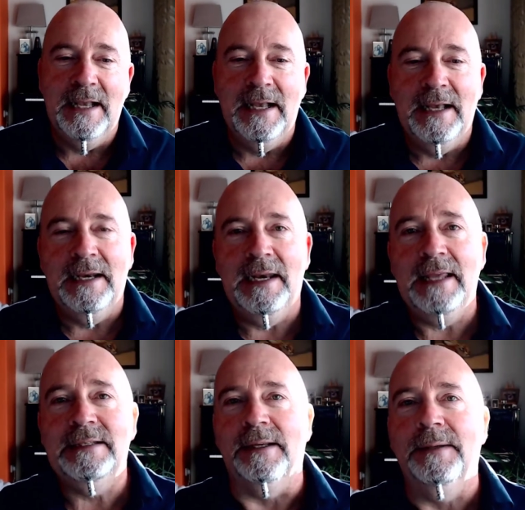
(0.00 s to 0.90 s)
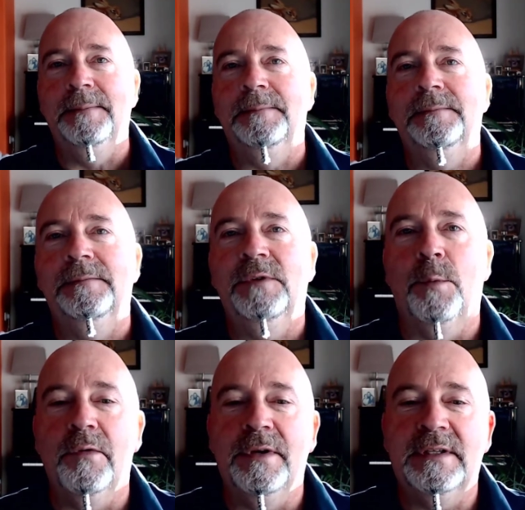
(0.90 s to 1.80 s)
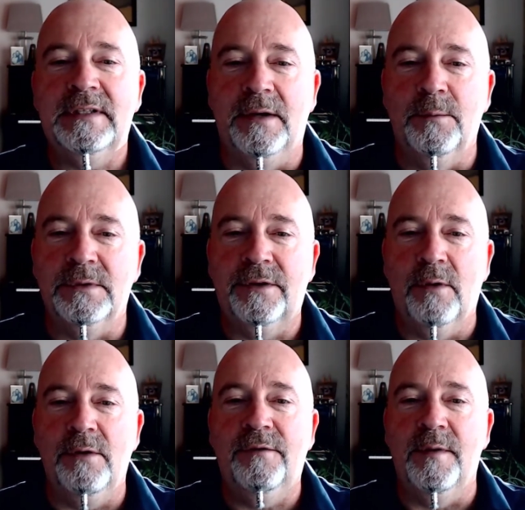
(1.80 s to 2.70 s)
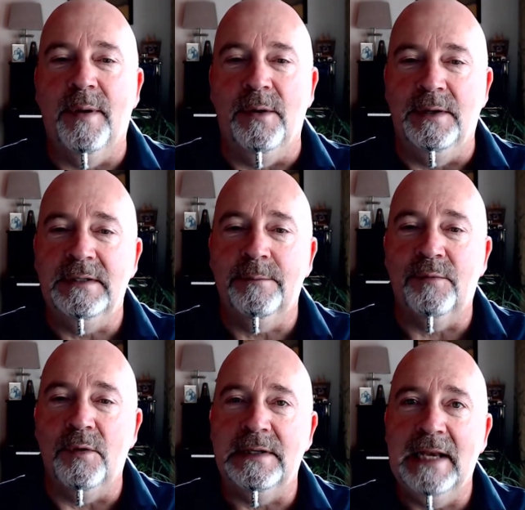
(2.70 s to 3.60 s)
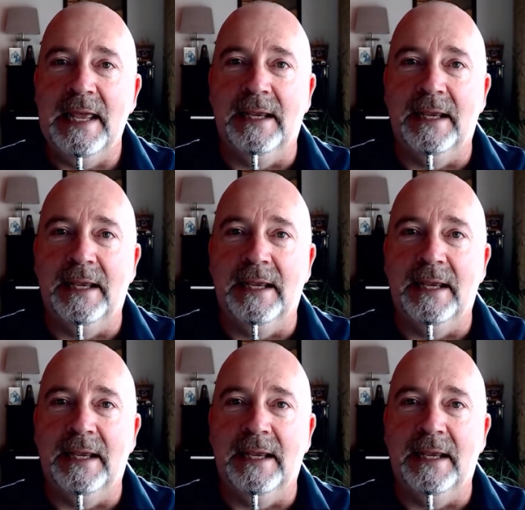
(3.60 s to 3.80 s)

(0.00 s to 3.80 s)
Later, the warrior's son was thrown from the ponies and broke his leg.